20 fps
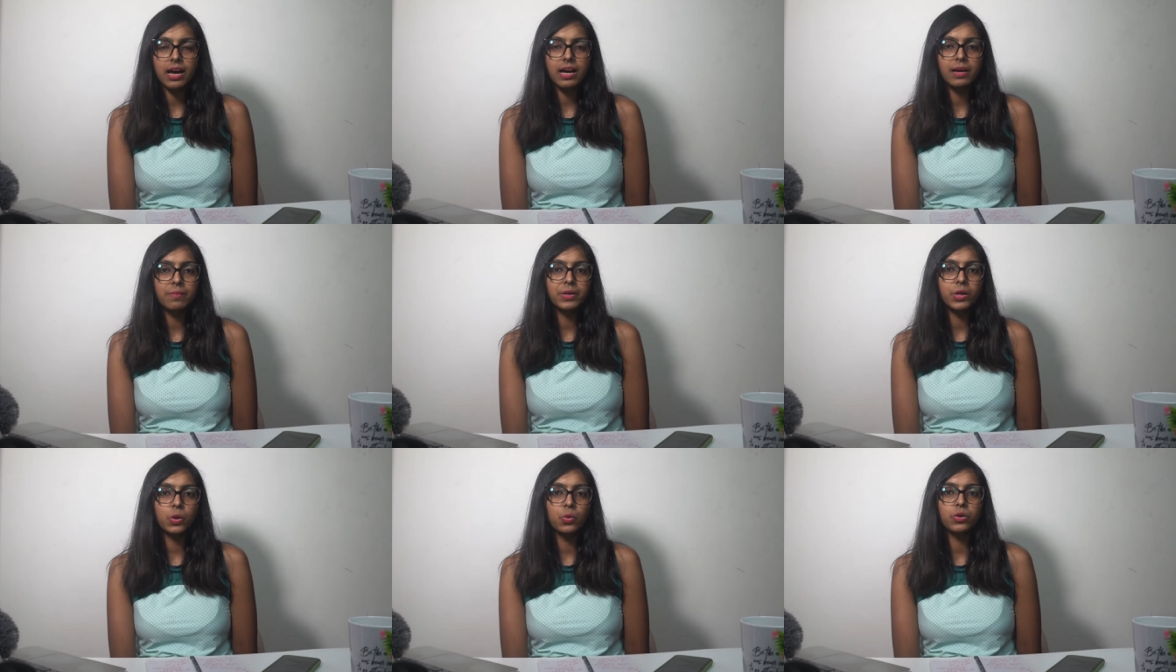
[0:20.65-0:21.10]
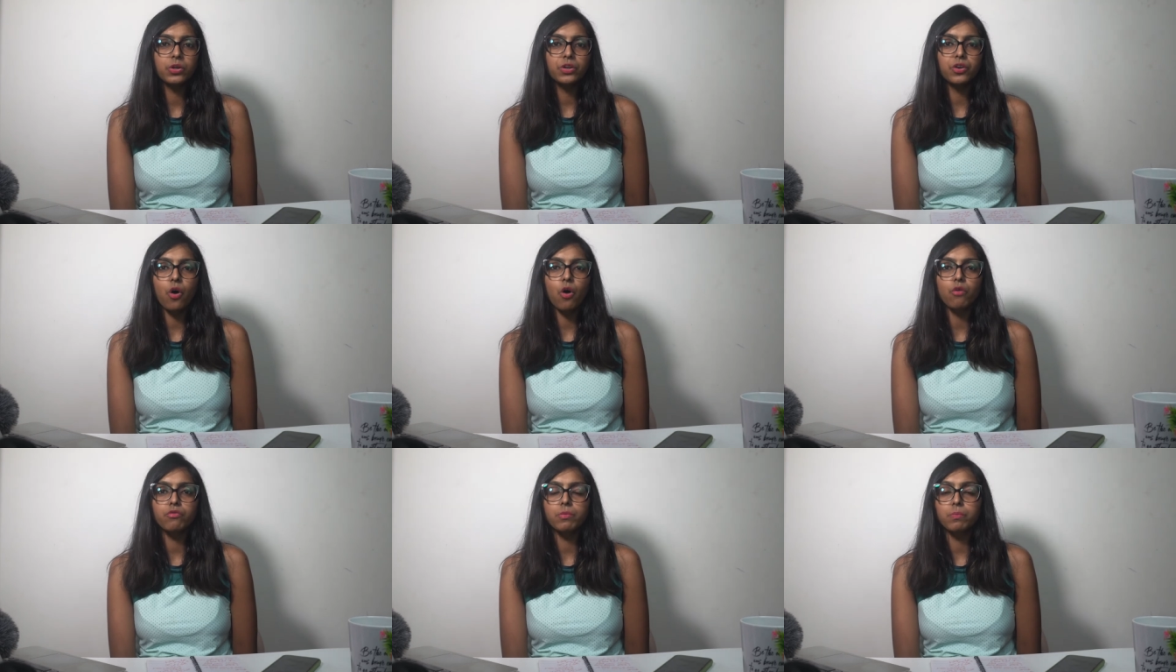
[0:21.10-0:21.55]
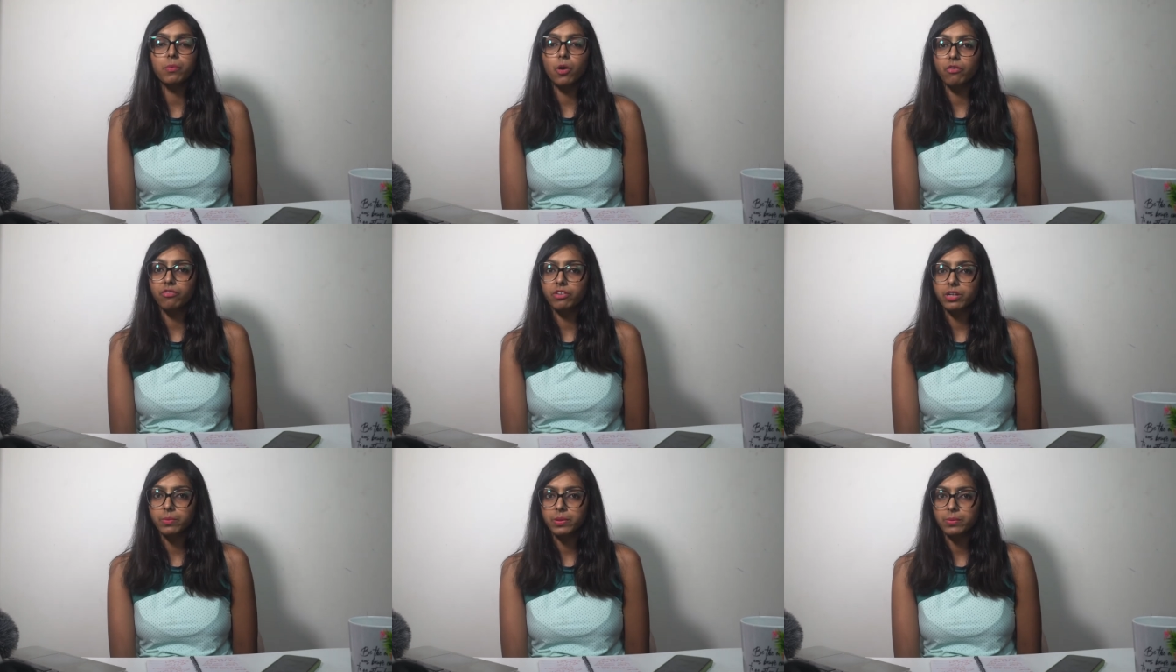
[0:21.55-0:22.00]
I'm an owner of a
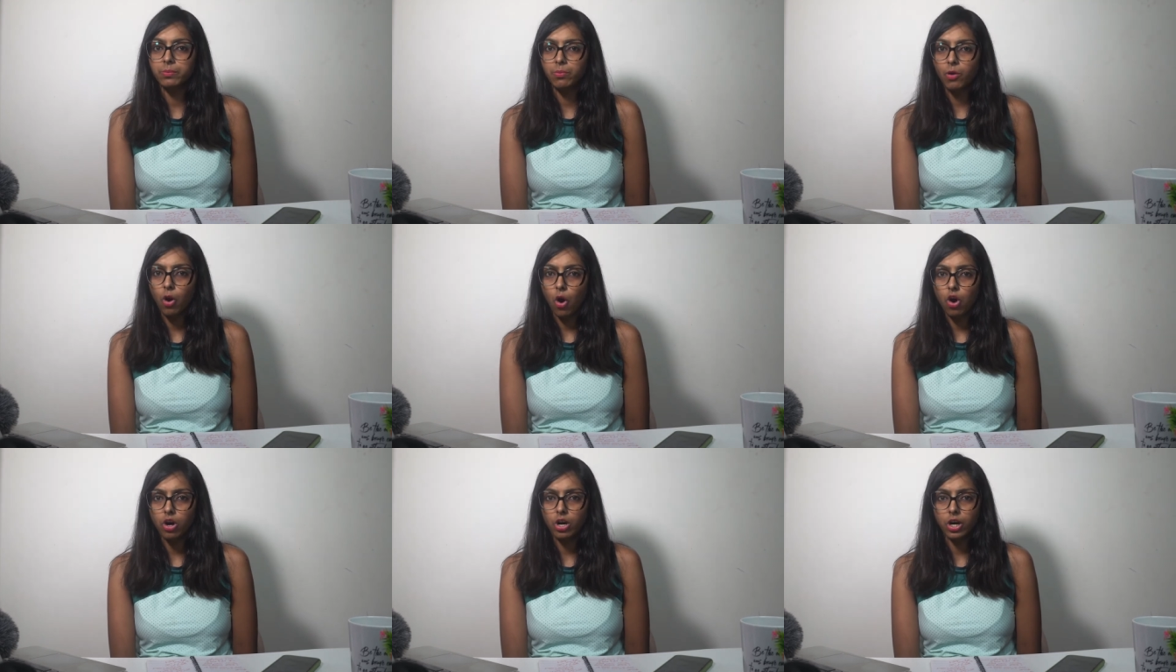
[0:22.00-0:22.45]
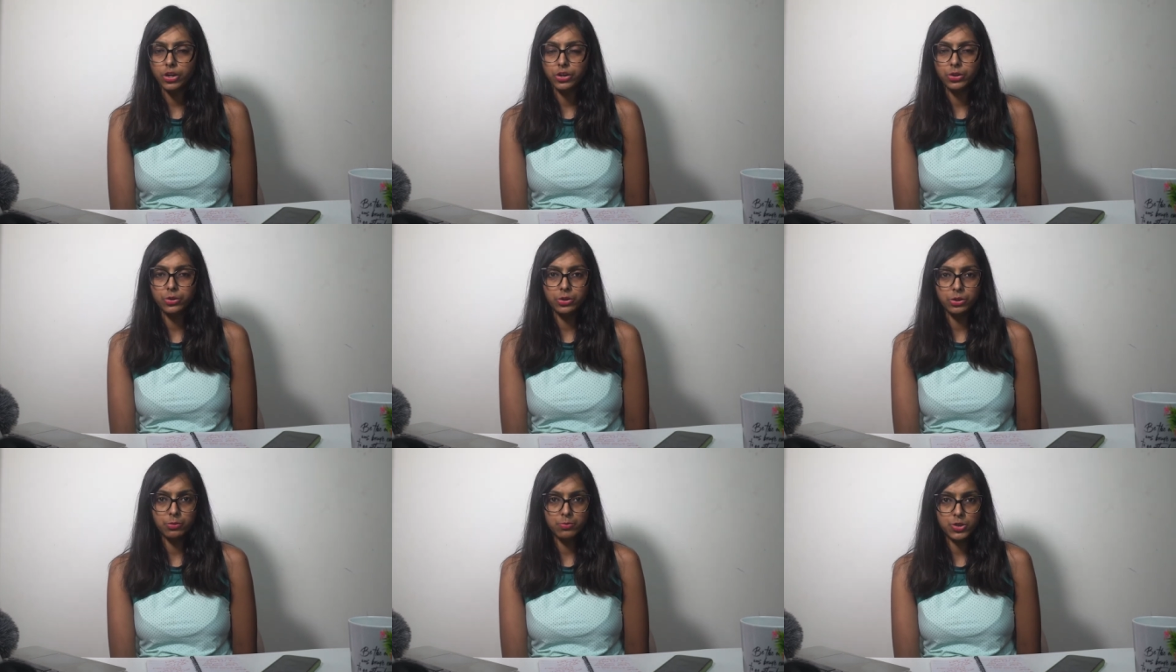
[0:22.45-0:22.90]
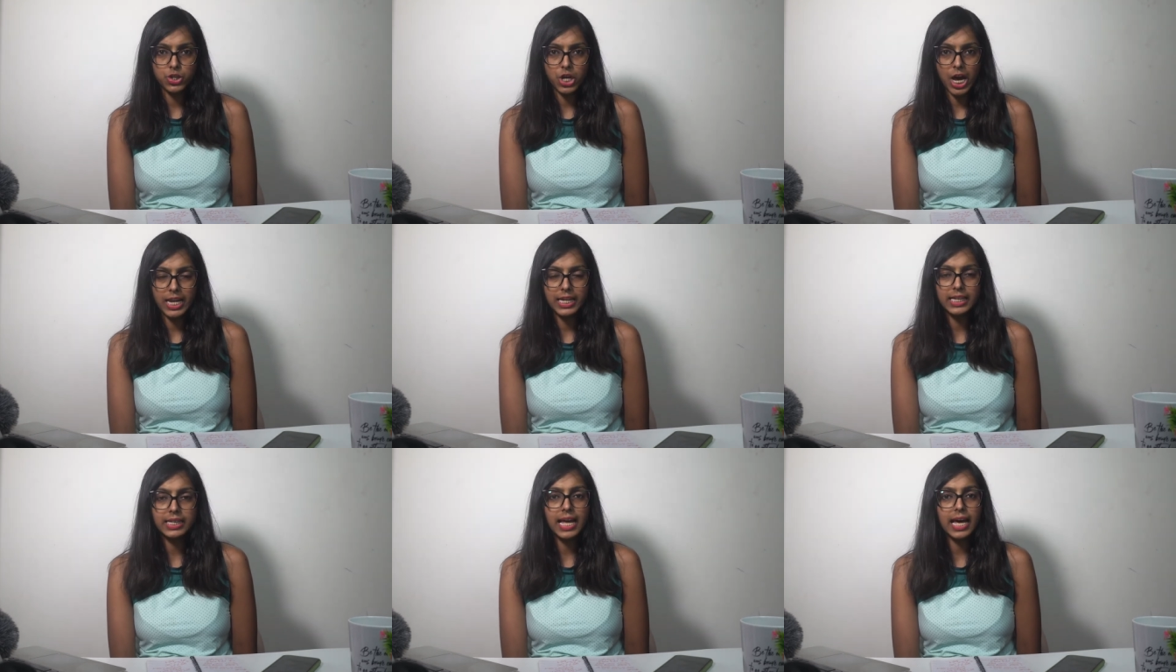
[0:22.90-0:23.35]
profitable blog, a YouTube
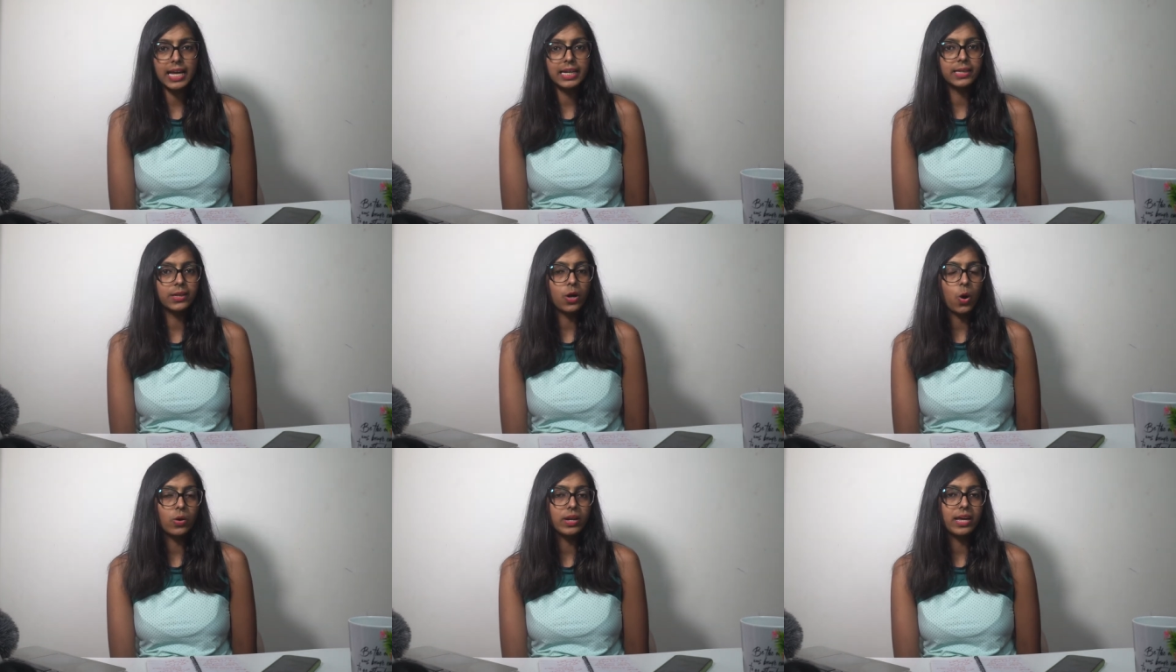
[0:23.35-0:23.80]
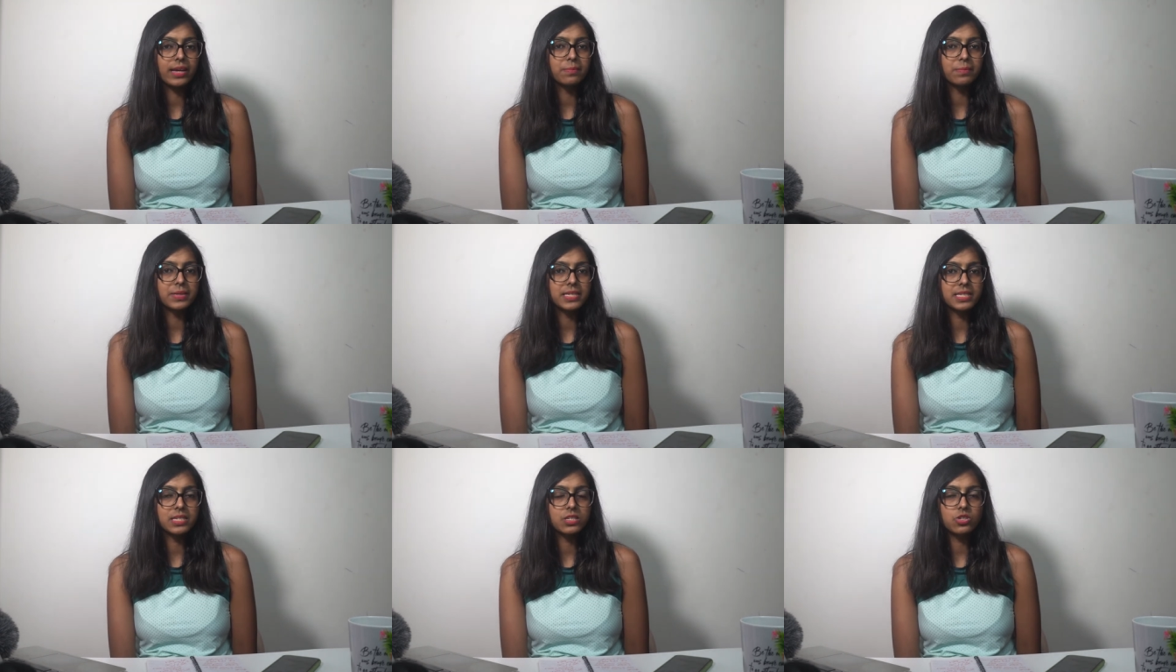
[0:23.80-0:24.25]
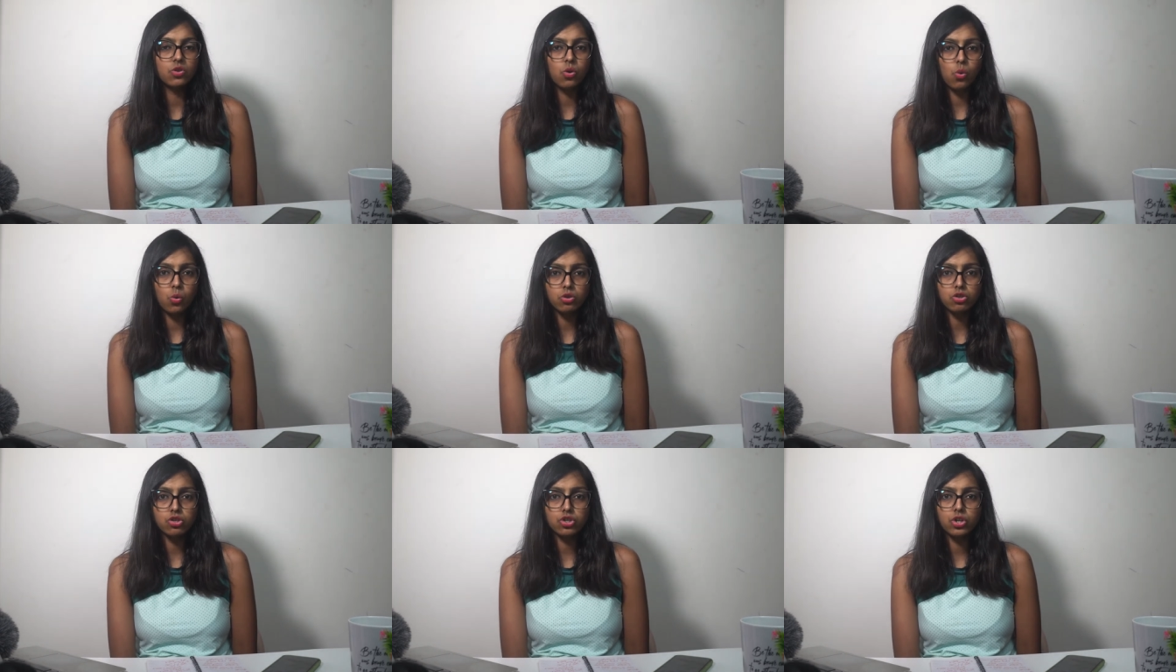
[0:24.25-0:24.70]
channel and an online business
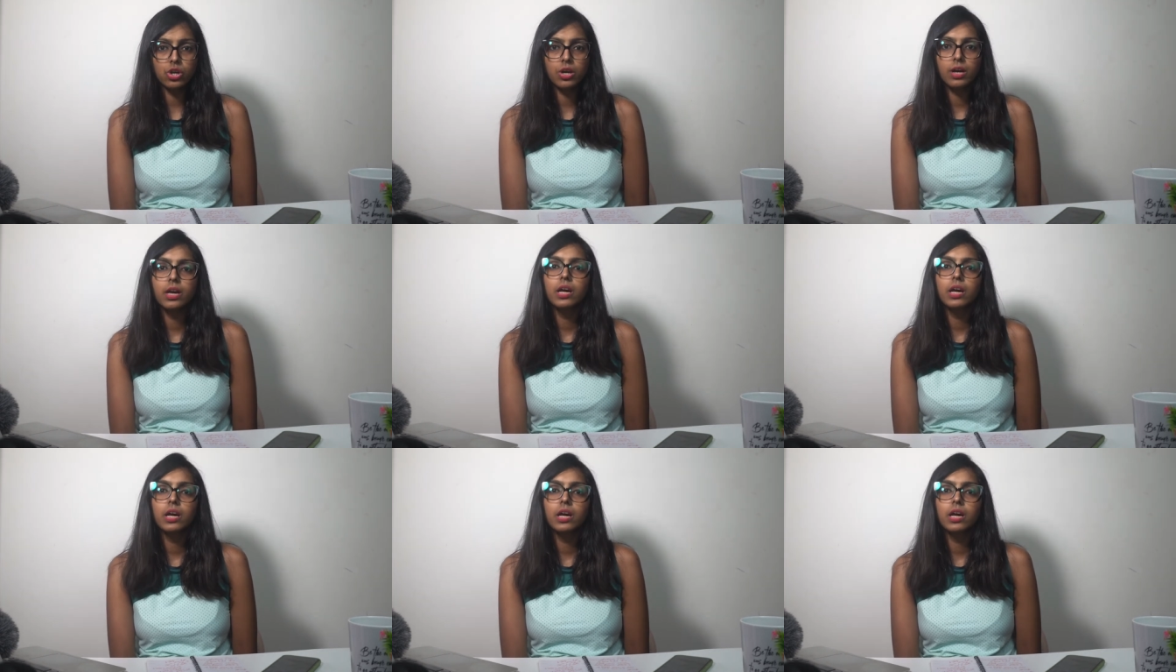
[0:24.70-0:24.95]
coach.